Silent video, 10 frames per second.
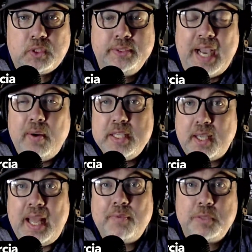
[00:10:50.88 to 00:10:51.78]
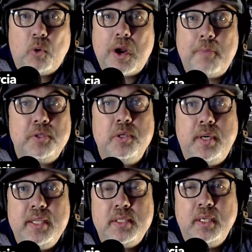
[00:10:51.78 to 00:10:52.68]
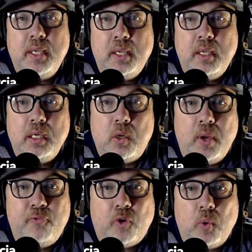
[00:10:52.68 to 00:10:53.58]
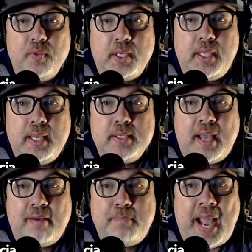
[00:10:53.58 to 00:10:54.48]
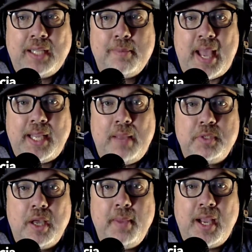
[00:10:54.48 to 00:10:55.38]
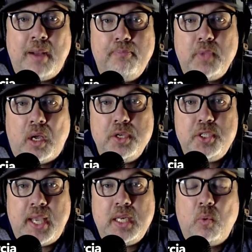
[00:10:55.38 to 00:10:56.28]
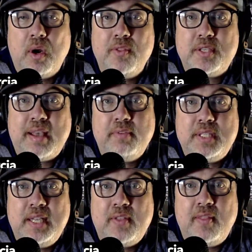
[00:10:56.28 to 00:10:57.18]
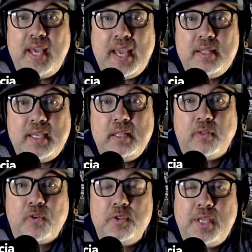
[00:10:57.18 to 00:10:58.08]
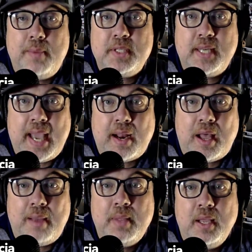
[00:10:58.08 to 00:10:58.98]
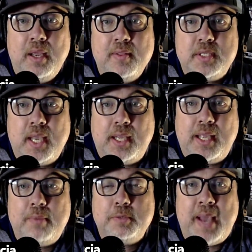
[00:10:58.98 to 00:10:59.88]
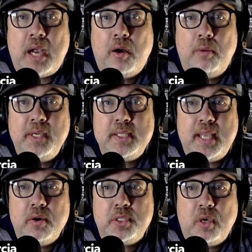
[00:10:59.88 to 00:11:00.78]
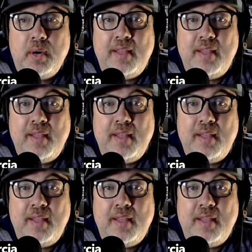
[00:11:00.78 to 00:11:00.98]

Now he's going to have some more opportunities going forward. The Kings have back-to-back games coming up on January the 17th and the 18th. The first game is in Anaheim. The second game is back home against Arizona.